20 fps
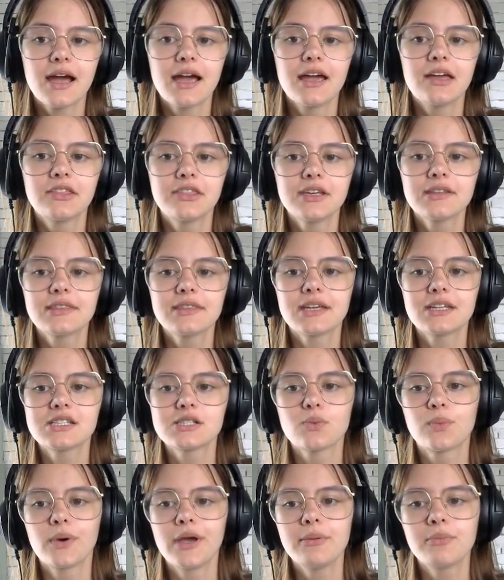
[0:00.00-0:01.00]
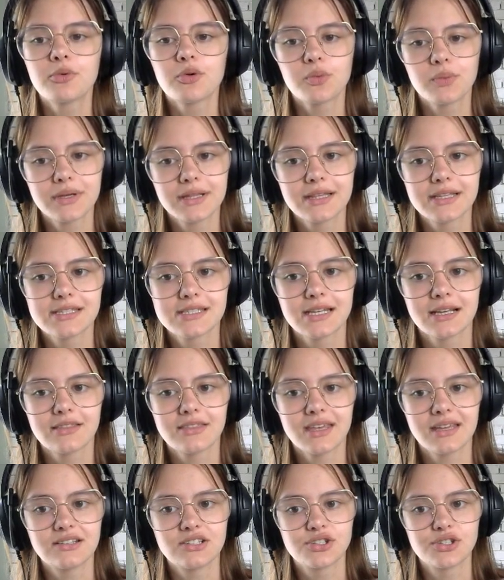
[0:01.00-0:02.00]
I think that's way more realistic
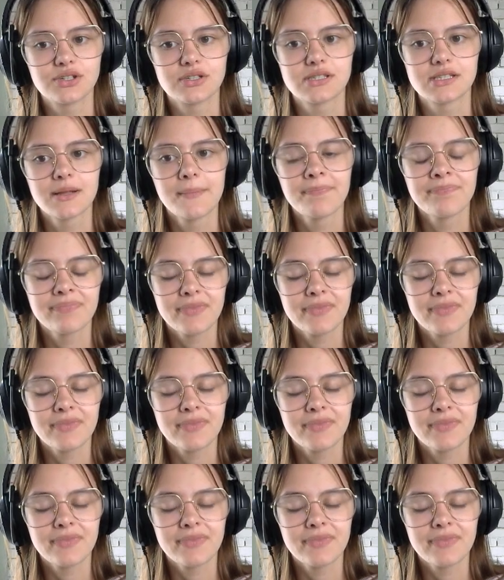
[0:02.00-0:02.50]
than just